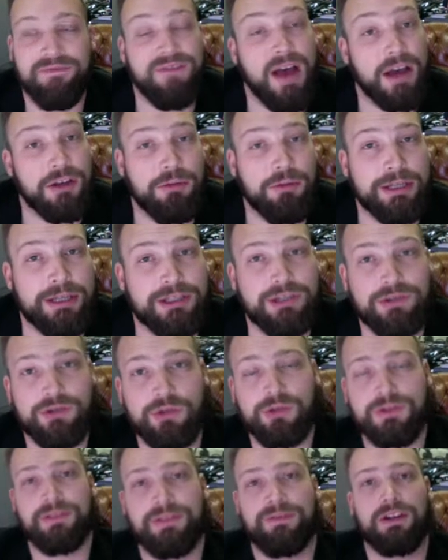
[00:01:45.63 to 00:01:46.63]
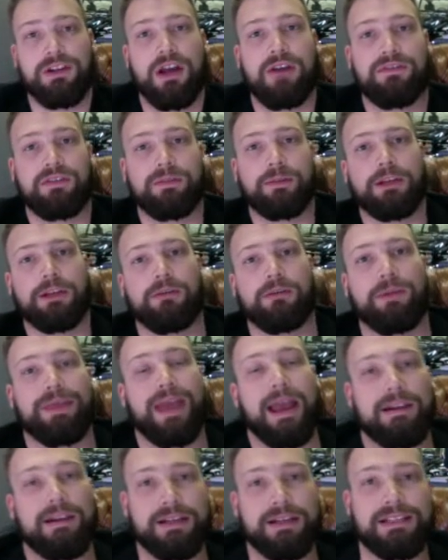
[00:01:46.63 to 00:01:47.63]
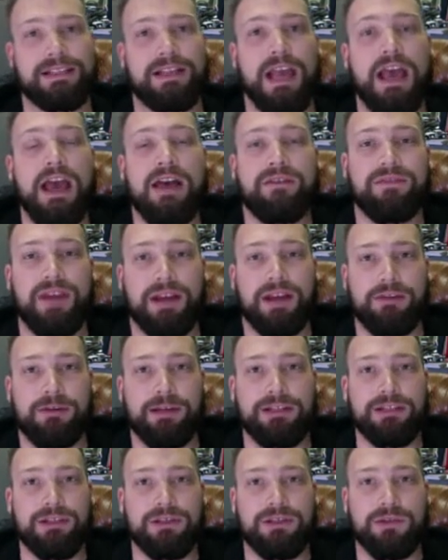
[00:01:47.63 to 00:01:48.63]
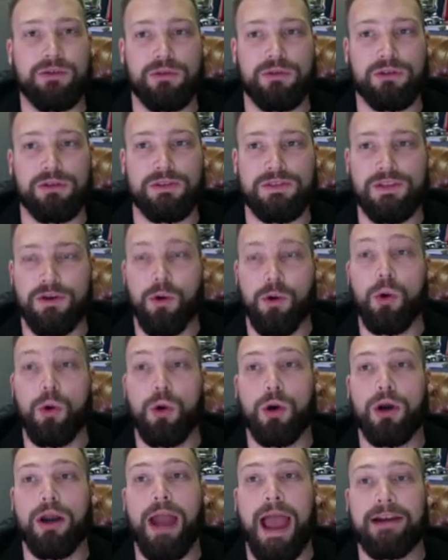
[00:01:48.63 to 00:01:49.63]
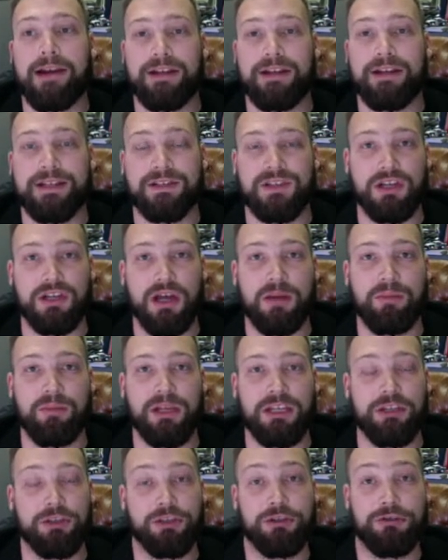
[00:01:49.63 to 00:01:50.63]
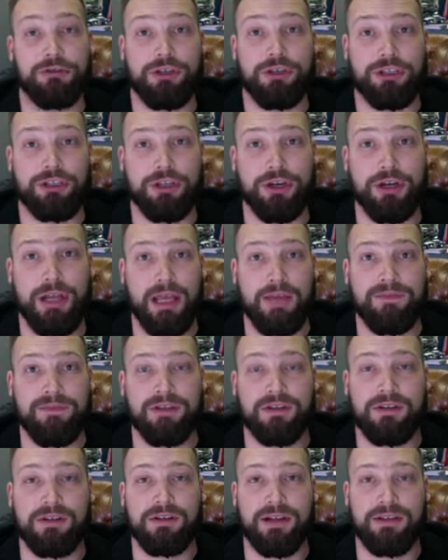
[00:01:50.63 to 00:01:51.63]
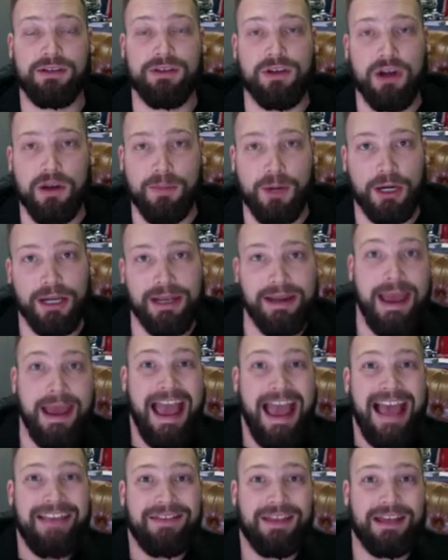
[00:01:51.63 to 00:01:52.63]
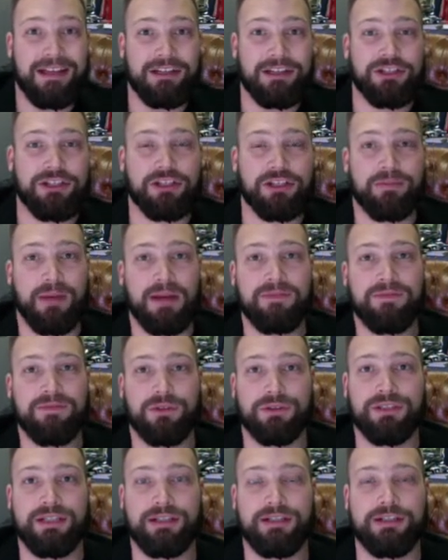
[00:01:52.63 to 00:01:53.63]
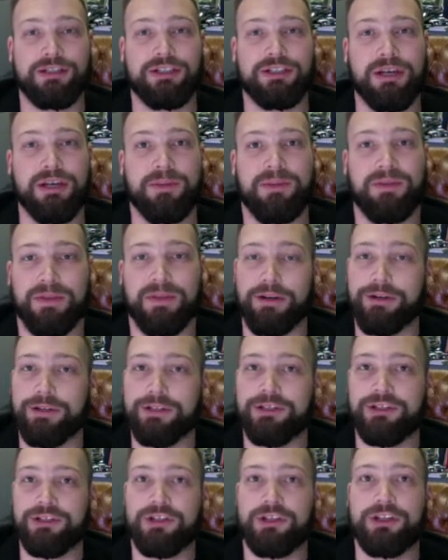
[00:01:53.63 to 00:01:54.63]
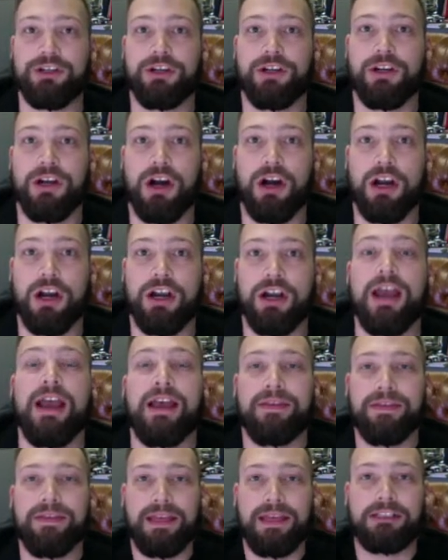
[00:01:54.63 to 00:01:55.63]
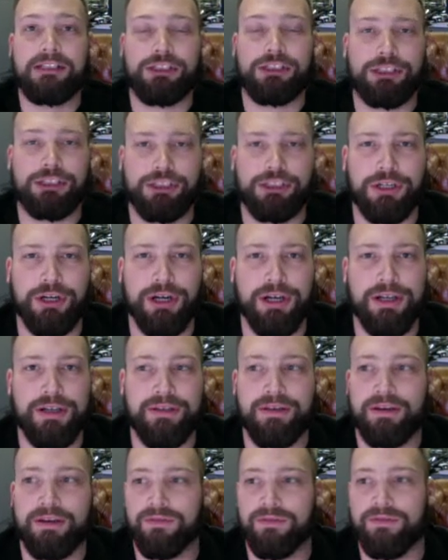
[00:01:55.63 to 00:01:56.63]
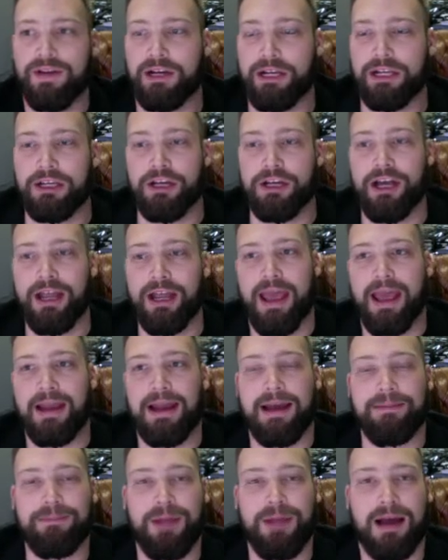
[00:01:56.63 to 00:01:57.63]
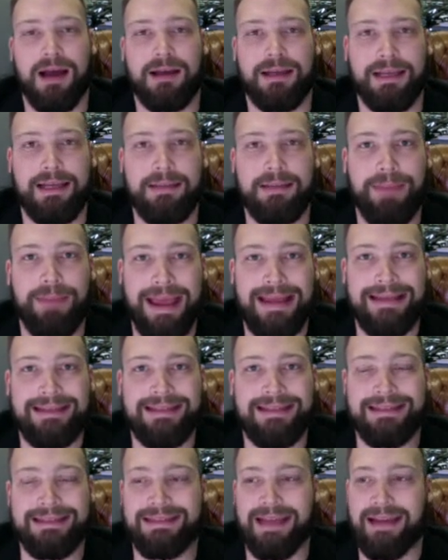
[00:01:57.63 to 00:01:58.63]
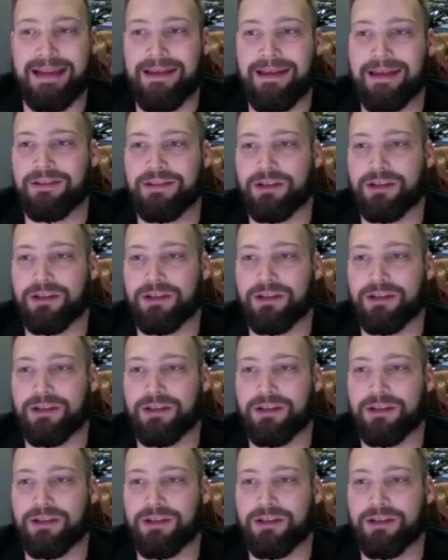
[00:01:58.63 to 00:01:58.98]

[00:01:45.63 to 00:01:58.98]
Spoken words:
Valuation Tools. If you're not familiar with Haggerty's Valuation Tools or Haggerty as a company, you should. If you're in the collector car market, they insure my full dealership. If they don't insure your car, they should. They're very good, and I'm not getting paid to say that.